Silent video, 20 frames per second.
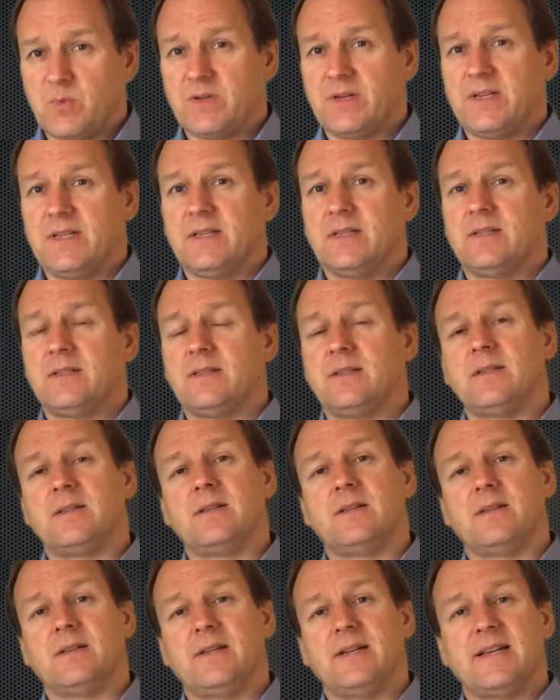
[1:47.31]
money,
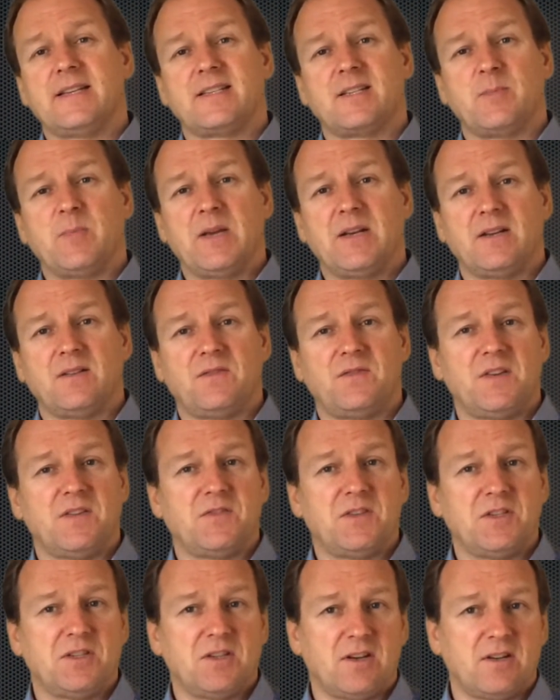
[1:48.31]
an estimated
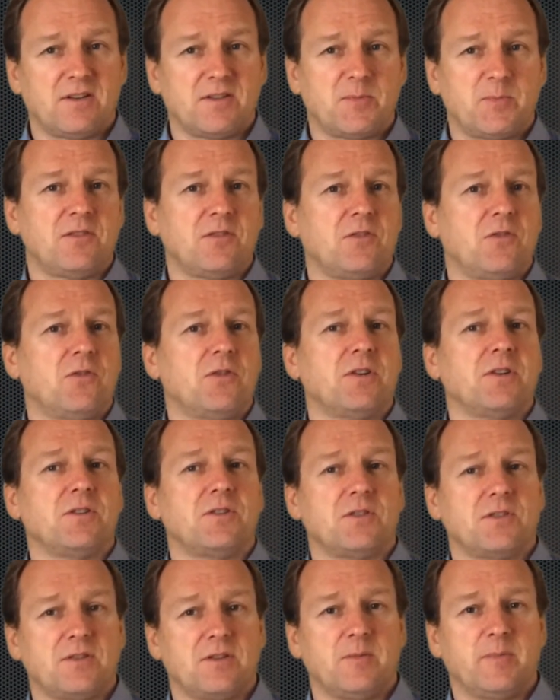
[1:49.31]
$50 according
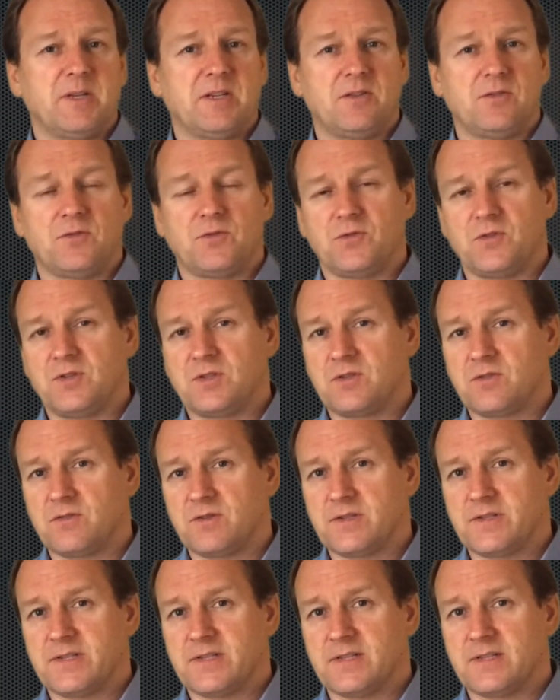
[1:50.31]
to some industry
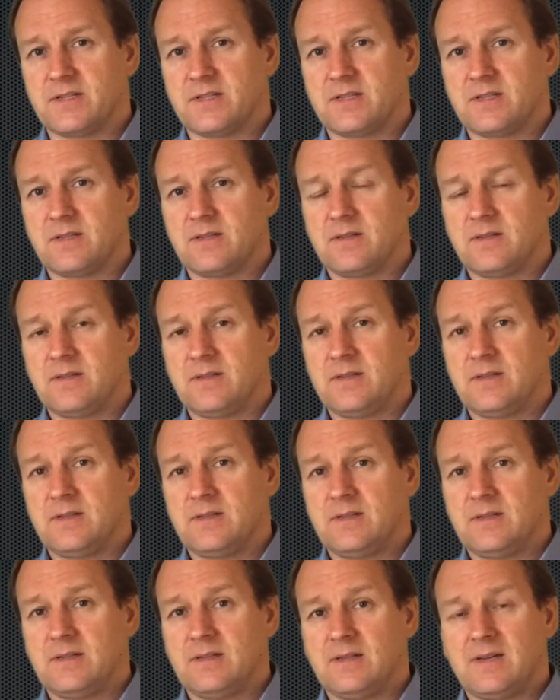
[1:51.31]
sources.
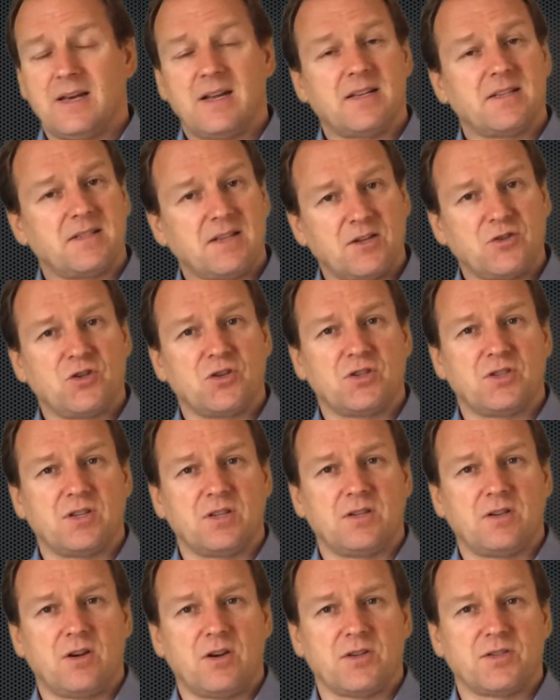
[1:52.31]
And it's not just the
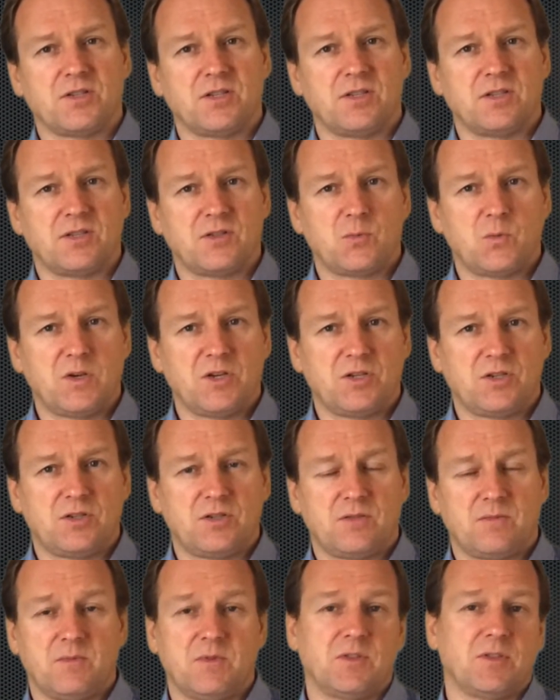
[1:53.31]
cost of the
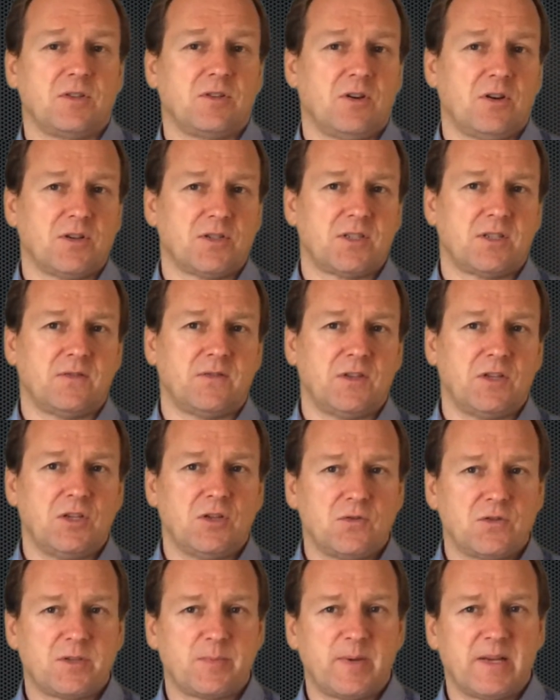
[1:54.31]
switch, it's the cost of the
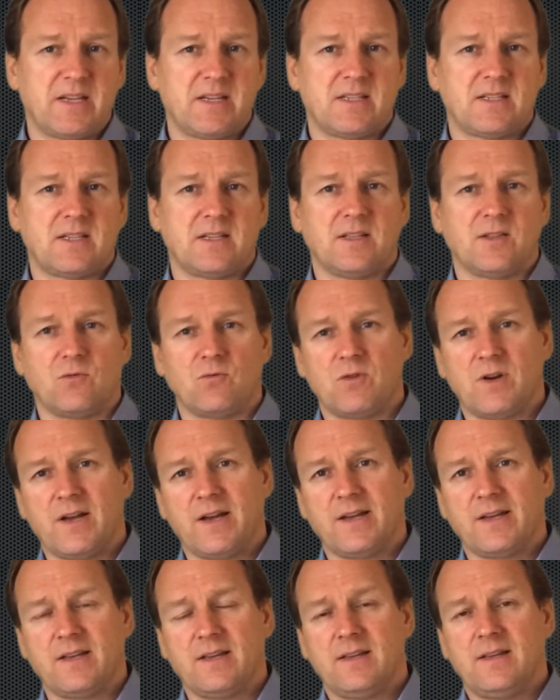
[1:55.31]
U-space and the
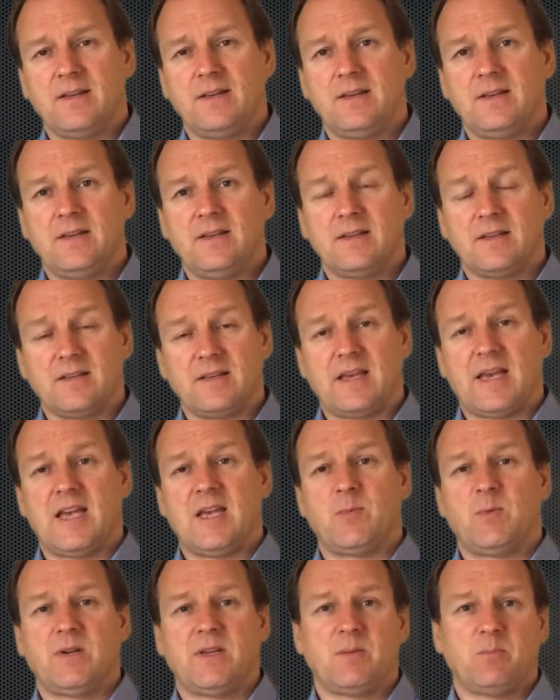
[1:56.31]
rack,
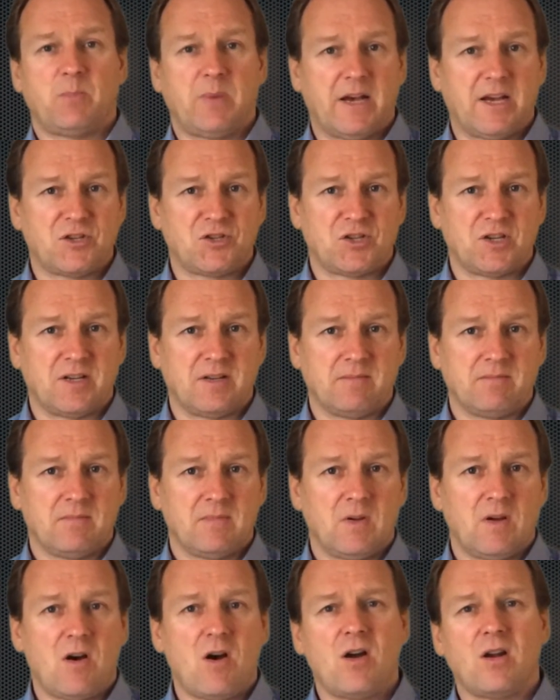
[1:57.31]
cabling, patching,
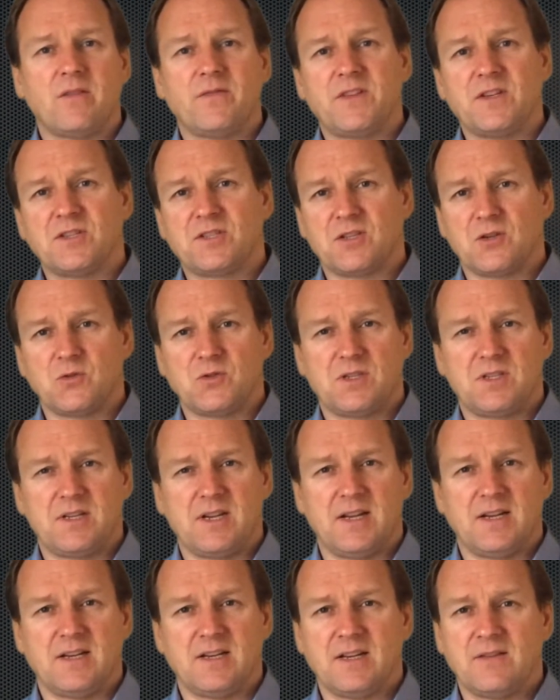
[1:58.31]
all of the
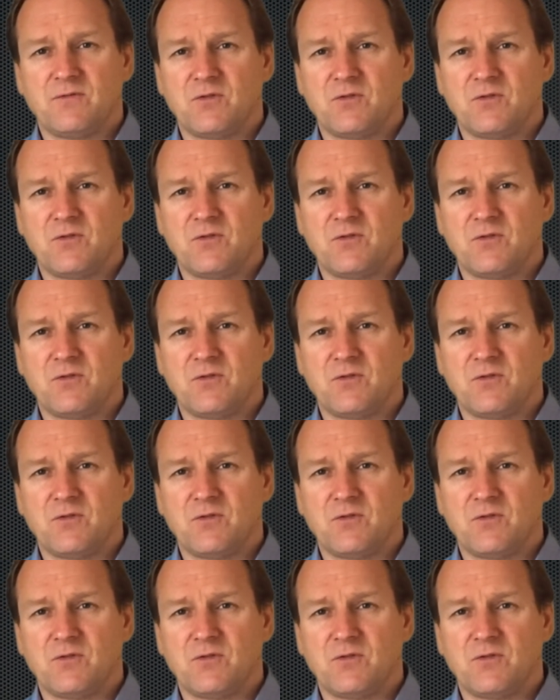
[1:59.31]
associated